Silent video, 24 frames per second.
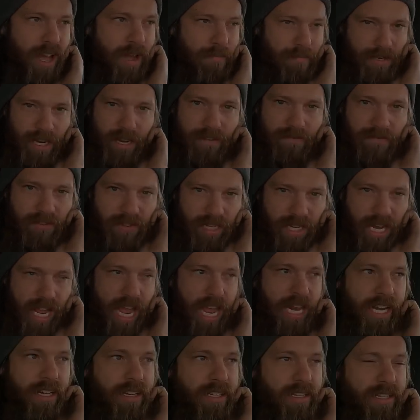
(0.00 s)
I'm done for the
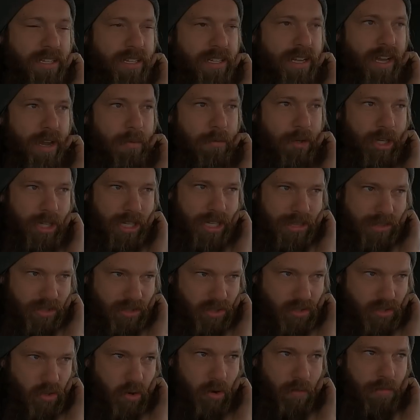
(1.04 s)
night. I'm going to let
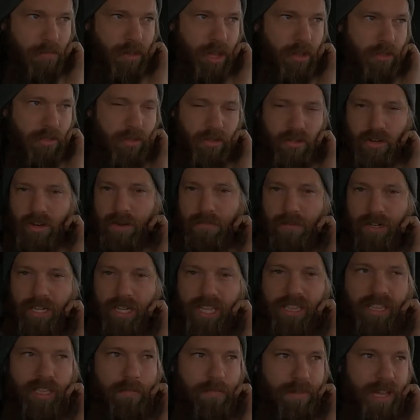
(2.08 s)
the storm blow through. I'm going to
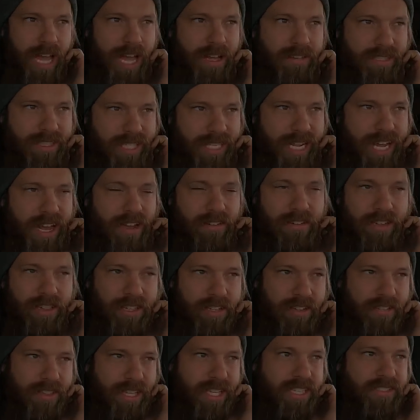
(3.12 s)
let the plows get out and
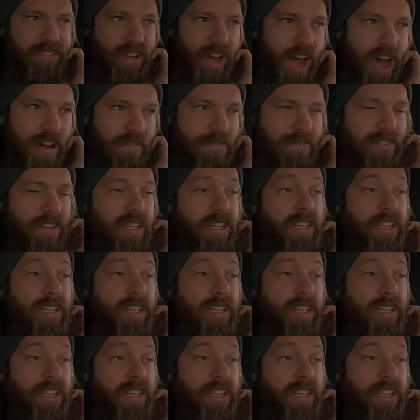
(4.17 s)
clear things off